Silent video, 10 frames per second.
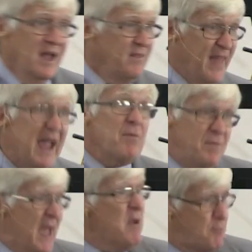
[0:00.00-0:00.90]
They,
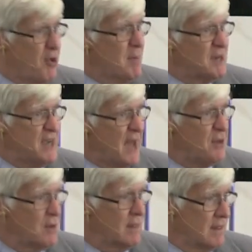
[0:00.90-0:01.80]
they pretty much had
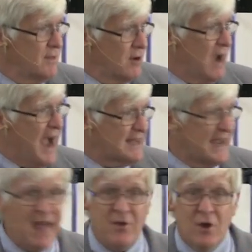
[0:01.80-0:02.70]
their, their act
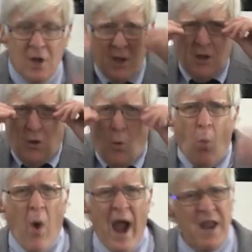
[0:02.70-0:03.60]
together.
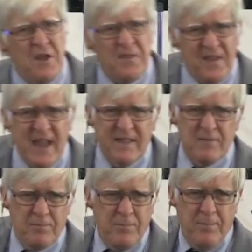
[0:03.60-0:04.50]
Why do you think
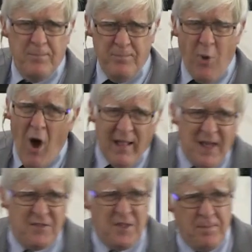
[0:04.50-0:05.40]
that Paul
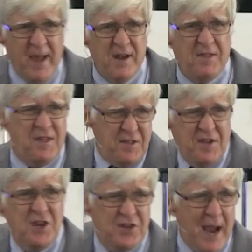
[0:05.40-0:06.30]
has to spend
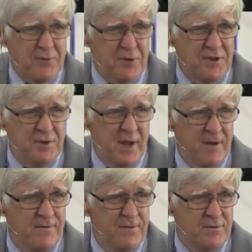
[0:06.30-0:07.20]
16 chapters in,
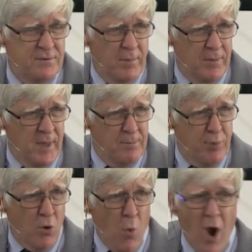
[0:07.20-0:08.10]
in, in
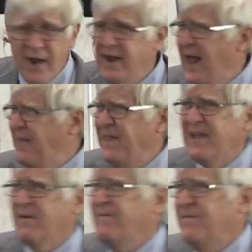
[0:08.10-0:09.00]
book one and I
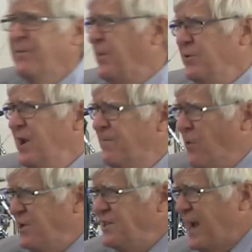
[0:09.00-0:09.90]
think uh, 13 to
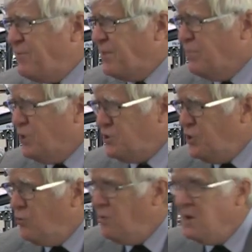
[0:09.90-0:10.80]
14 chapters in book
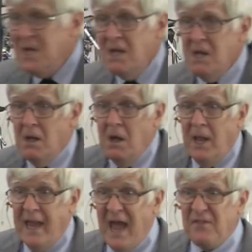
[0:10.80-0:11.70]
two?
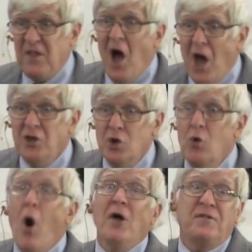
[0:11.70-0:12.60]
He has to
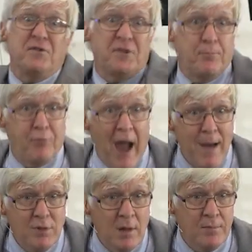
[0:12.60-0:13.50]
undo all sorts of
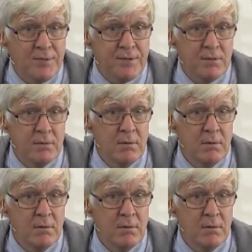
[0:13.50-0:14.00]
problems.